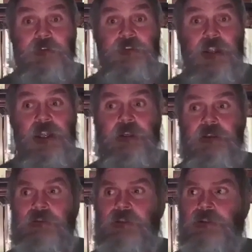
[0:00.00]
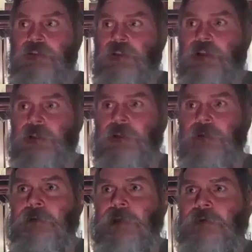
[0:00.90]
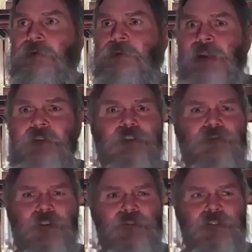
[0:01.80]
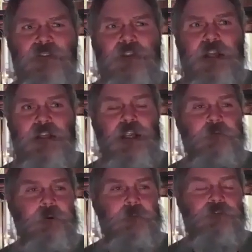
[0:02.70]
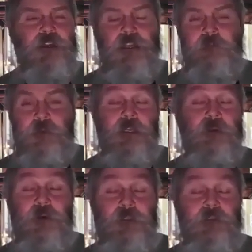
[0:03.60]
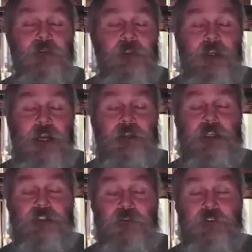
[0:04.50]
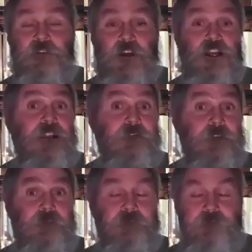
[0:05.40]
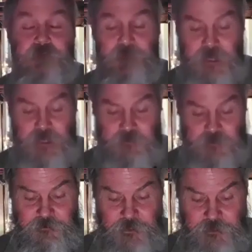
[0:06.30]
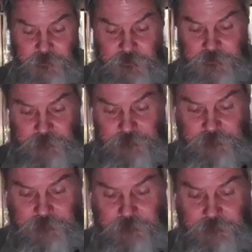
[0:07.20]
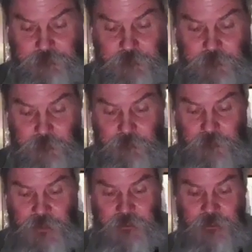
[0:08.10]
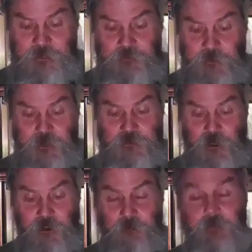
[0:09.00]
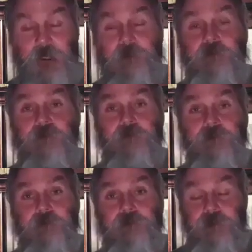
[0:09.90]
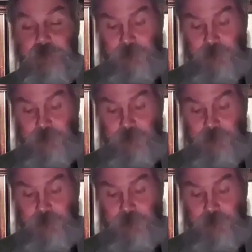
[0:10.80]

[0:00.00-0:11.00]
Uh, out of his anguish, uh, he will have devotion. I can't remember exactly, but anyway, I think it's verse 11, out of his anguish. And that's what it's all about.